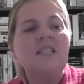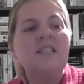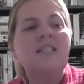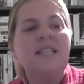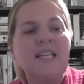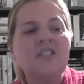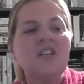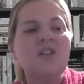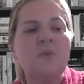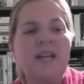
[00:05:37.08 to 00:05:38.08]

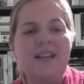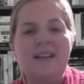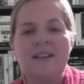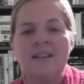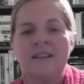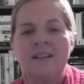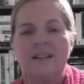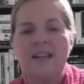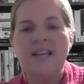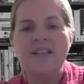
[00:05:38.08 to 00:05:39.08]
Teaching reading
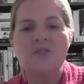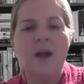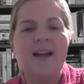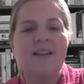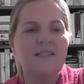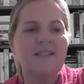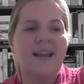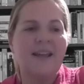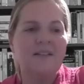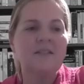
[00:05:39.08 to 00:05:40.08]
is rocket
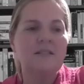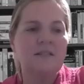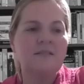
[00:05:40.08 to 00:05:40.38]
science,